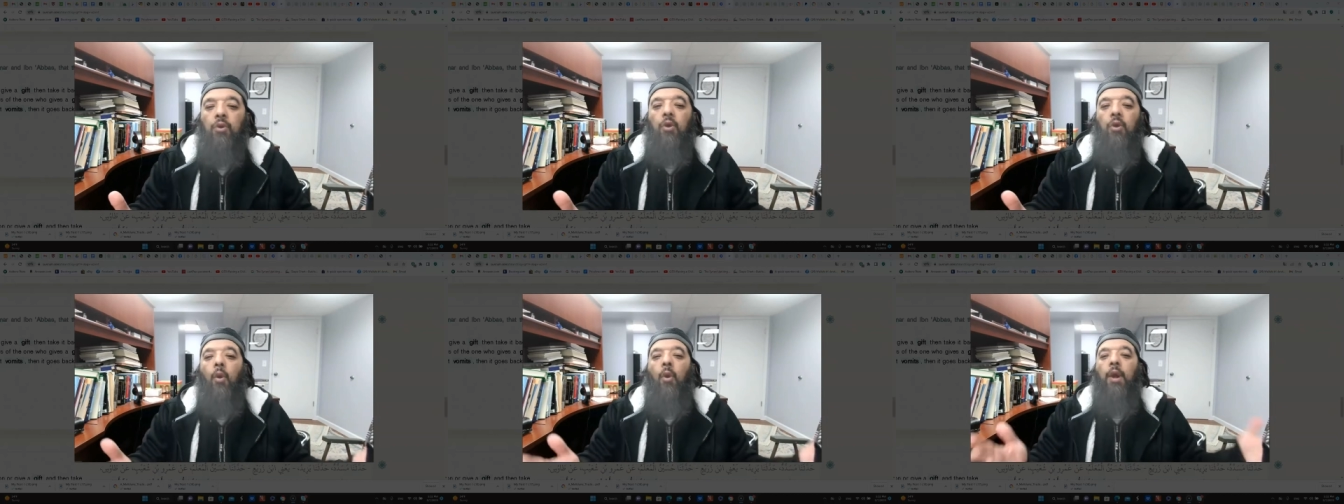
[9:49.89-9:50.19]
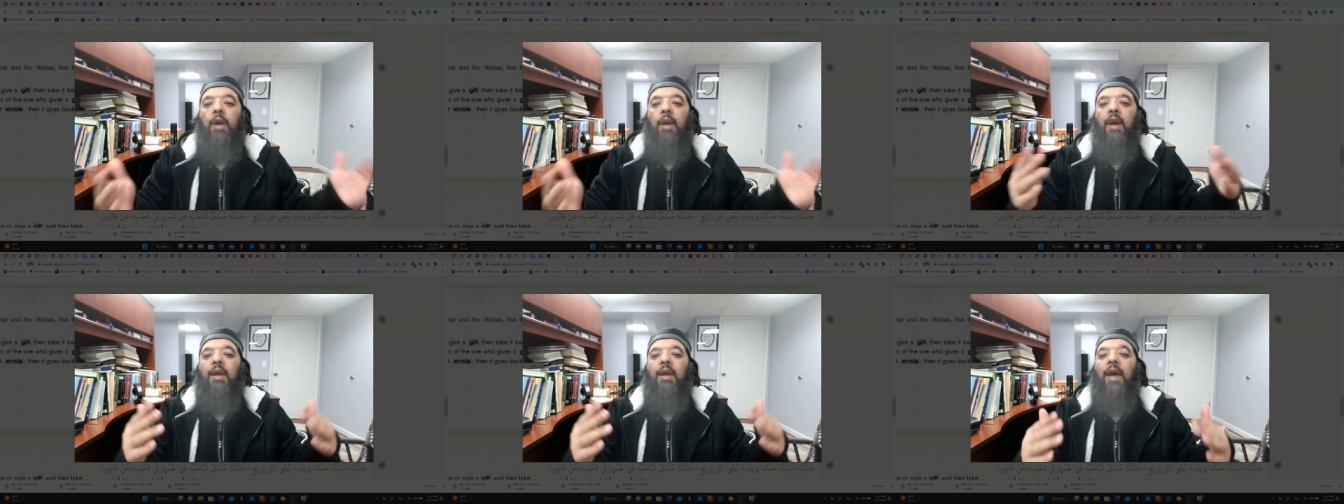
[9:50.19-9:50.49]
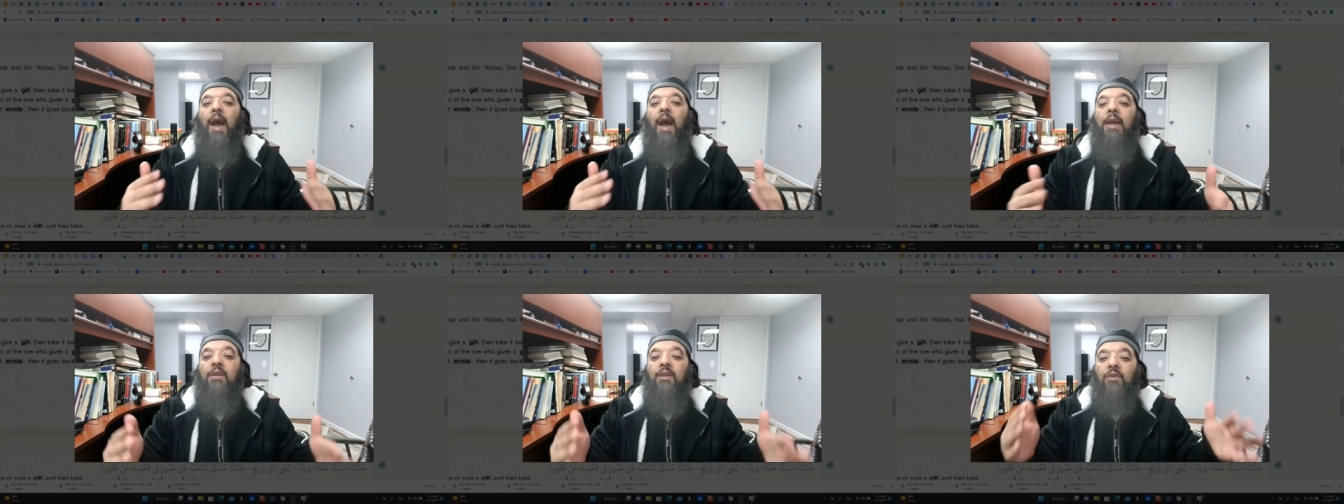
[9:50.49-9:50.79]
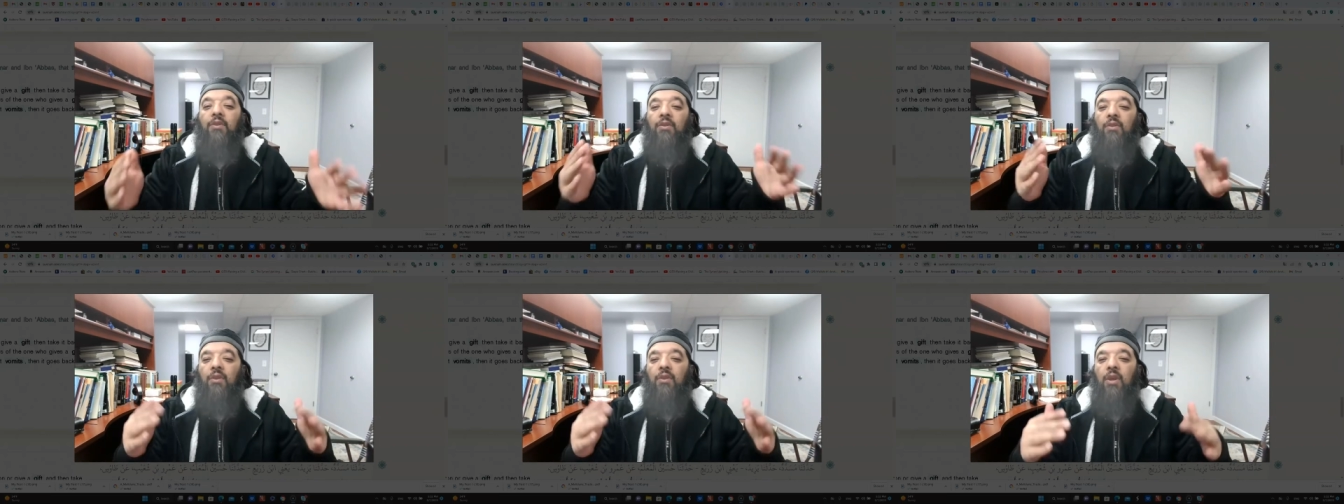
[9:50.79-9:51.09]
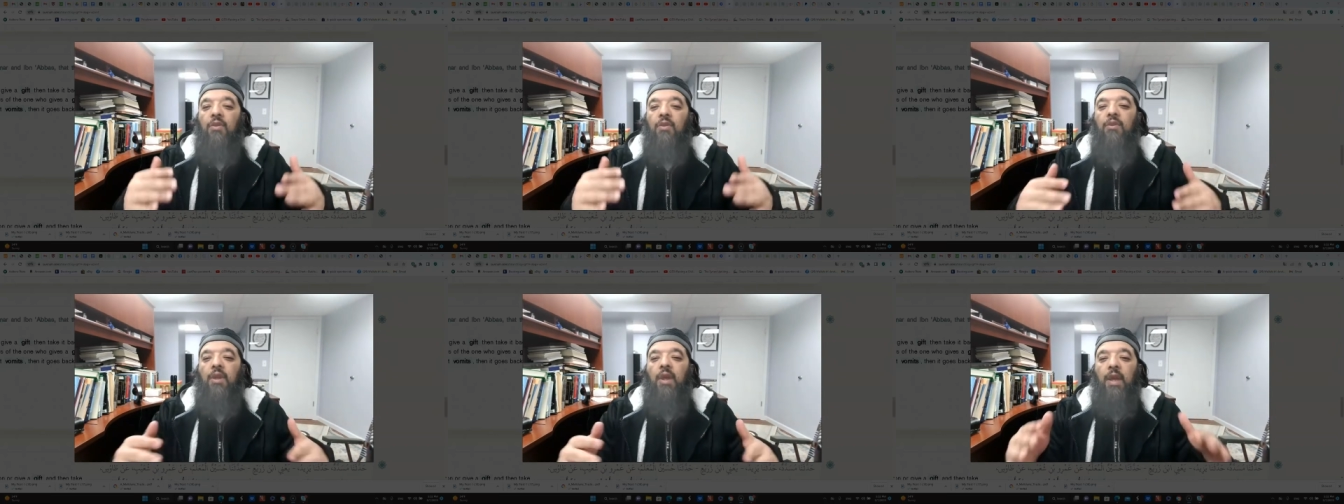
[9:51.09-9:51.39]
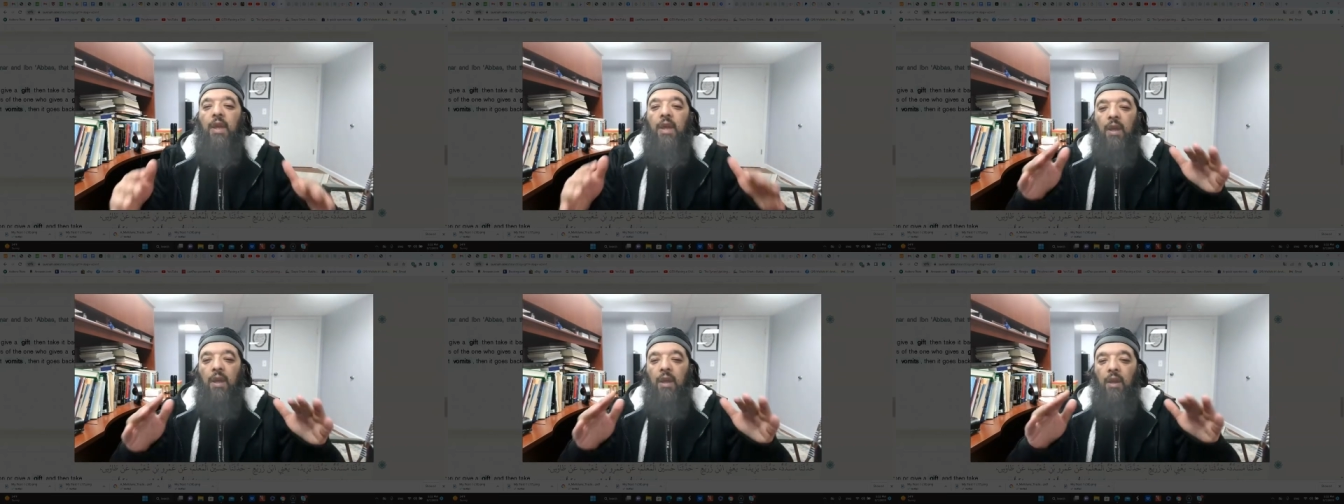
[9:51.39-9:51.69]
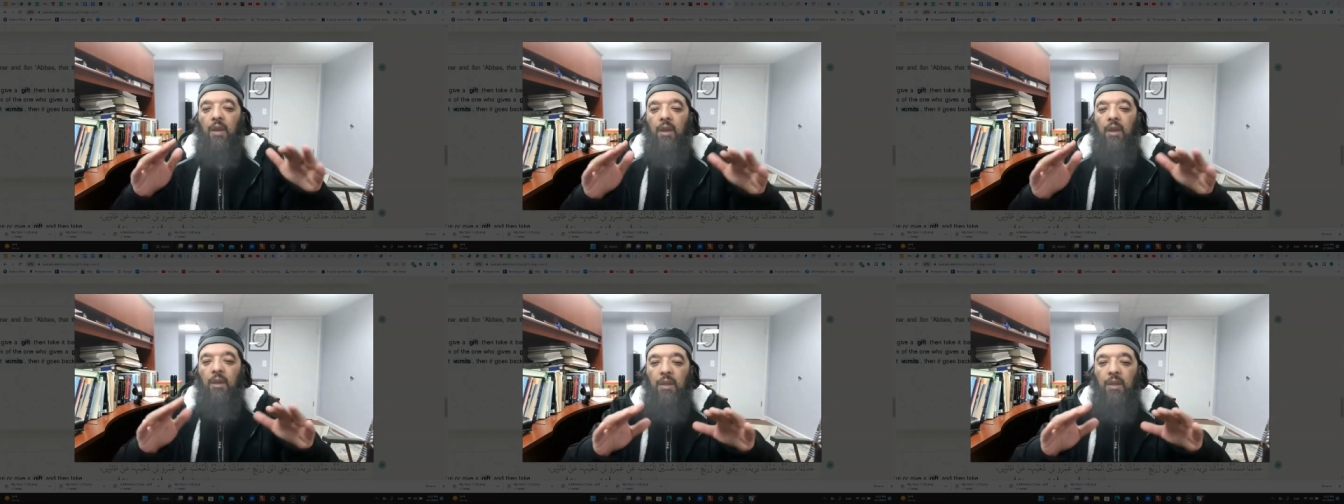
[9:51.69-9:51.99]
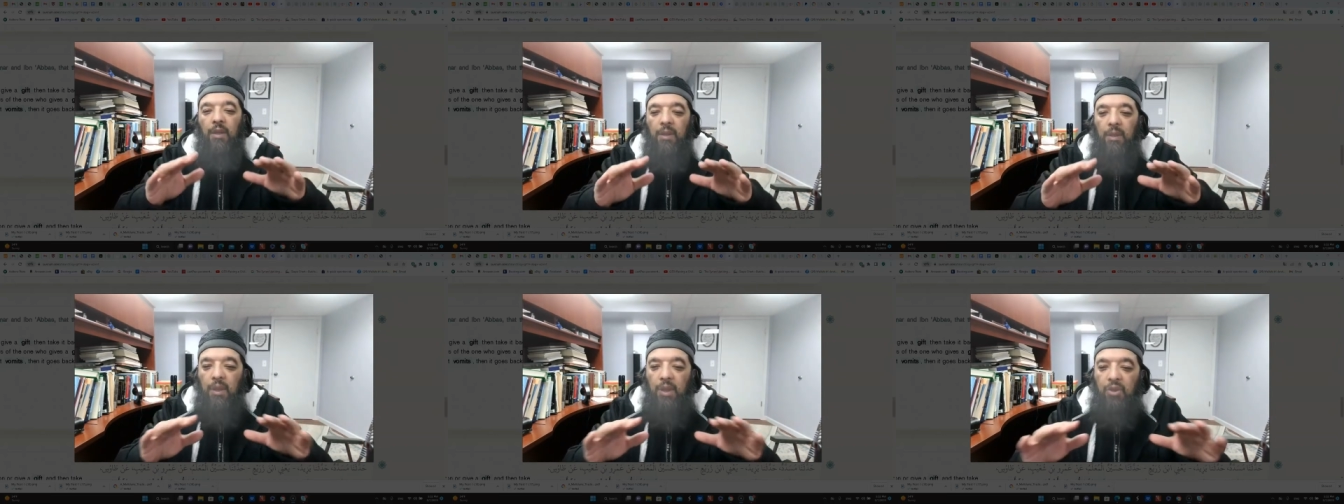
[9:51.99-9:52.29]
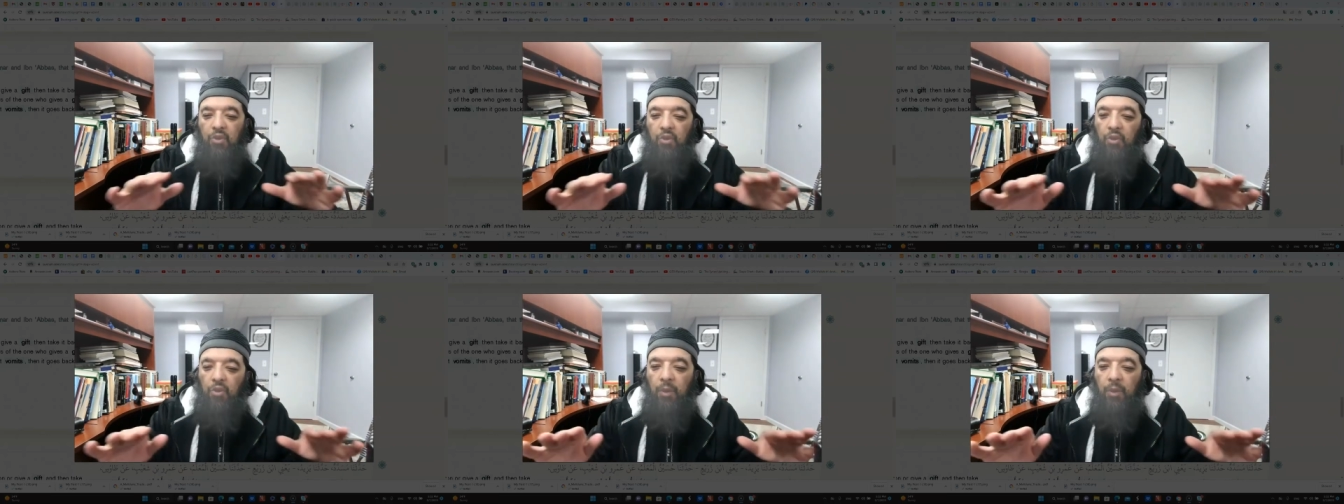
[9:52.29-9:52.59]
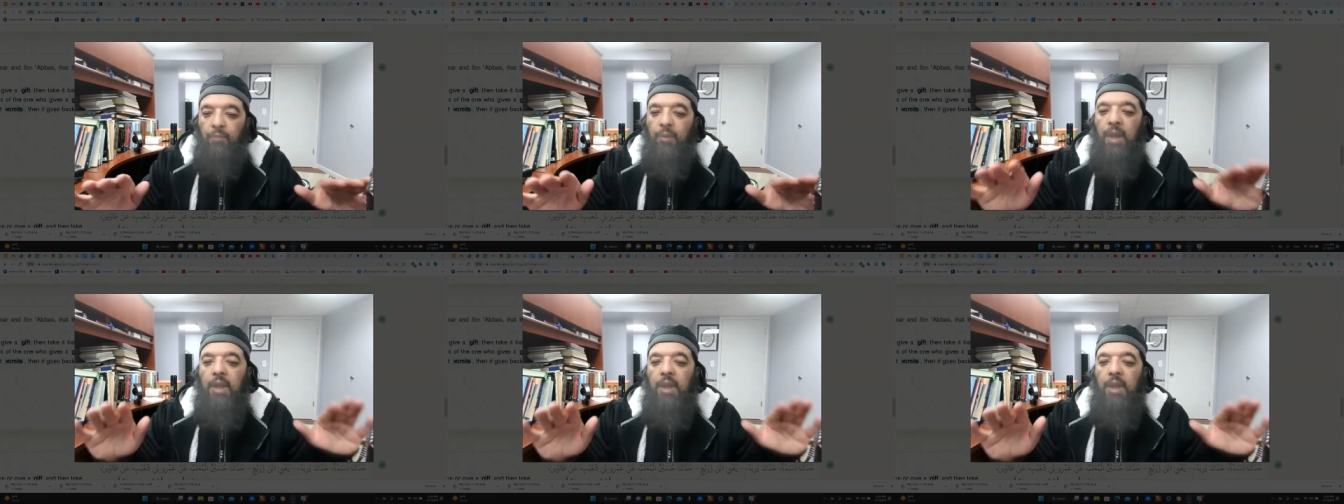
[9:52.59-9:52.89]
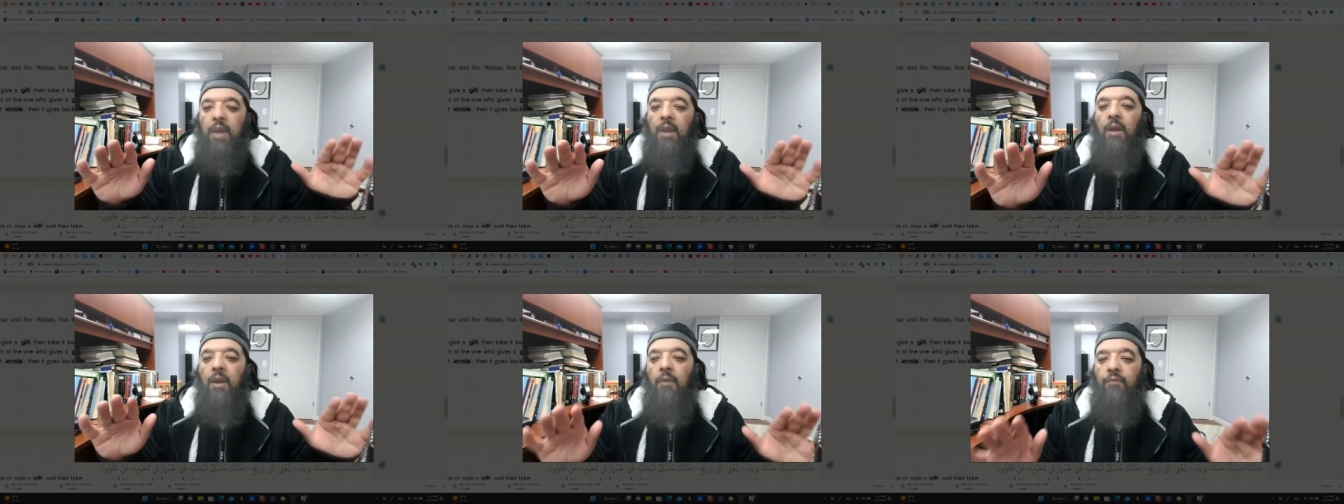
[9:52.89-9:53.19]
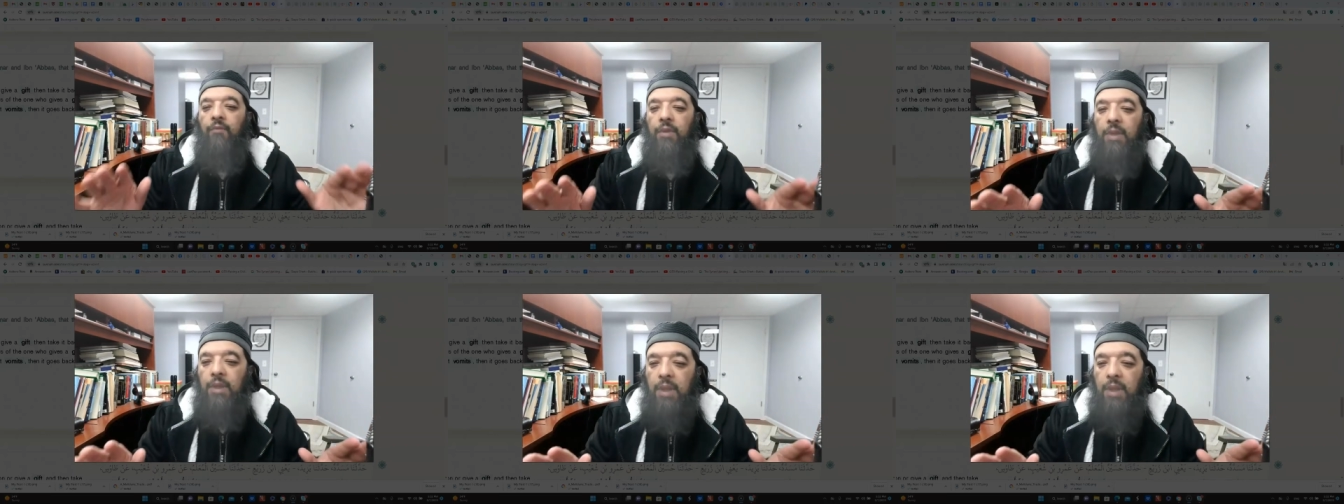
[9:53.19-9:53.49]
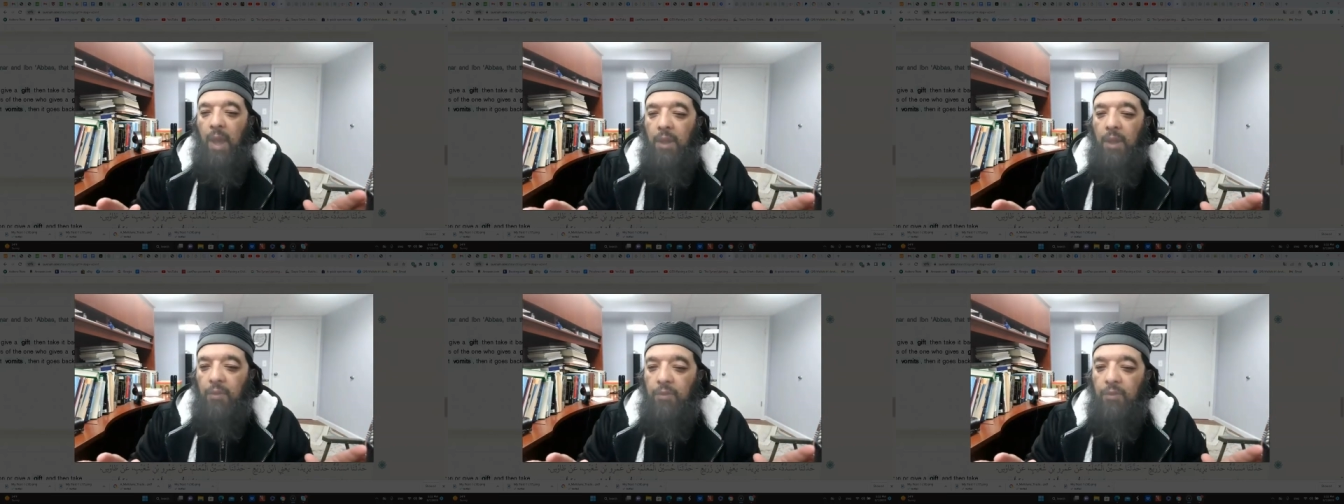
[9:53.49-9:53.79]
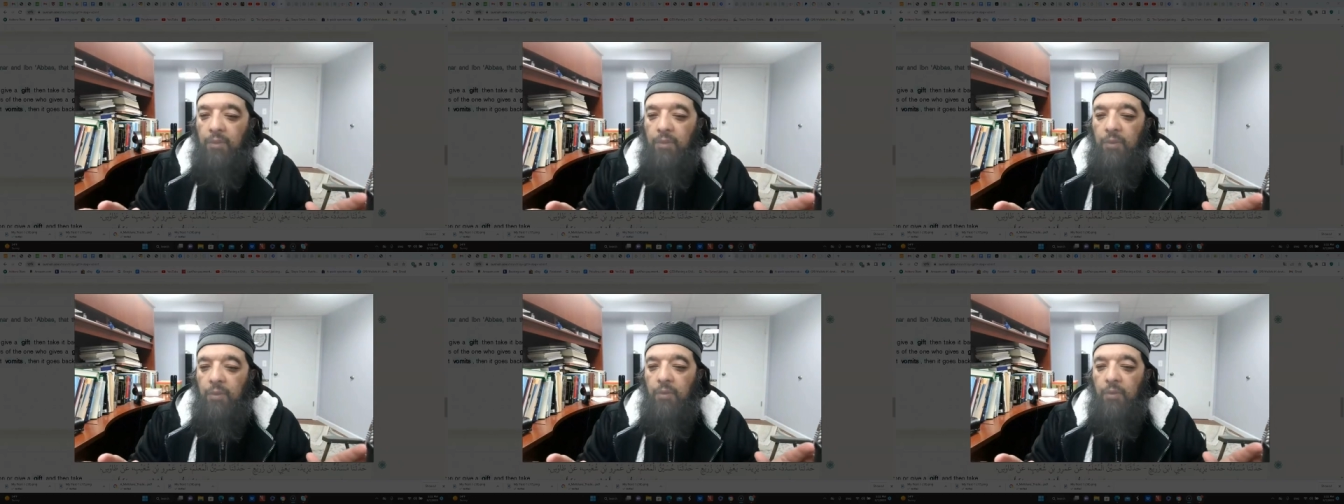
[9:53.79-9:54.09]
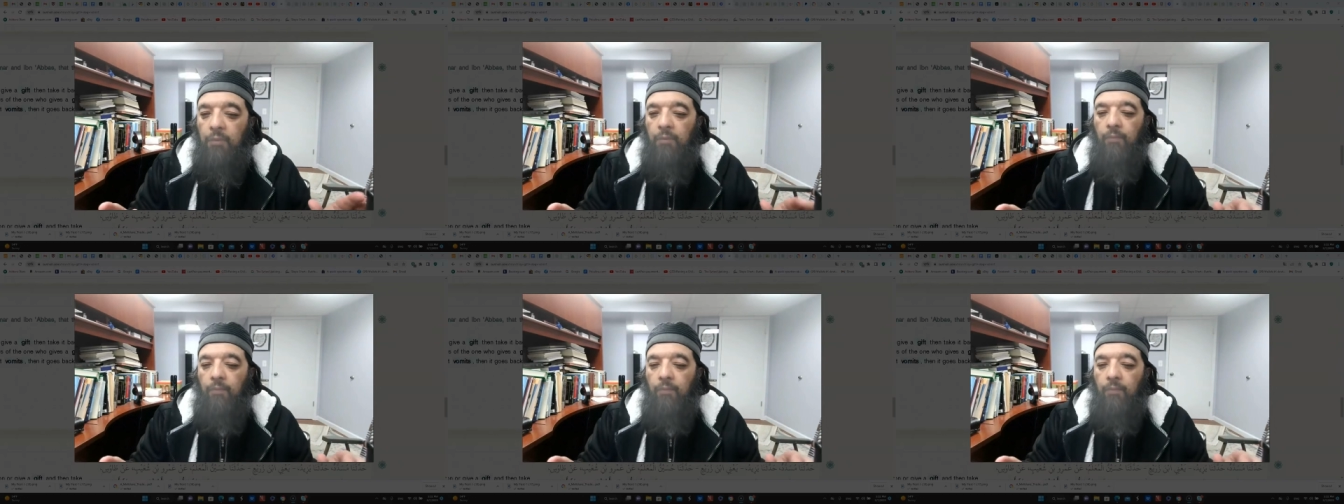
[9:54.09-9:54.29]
going against the literal meaning of the text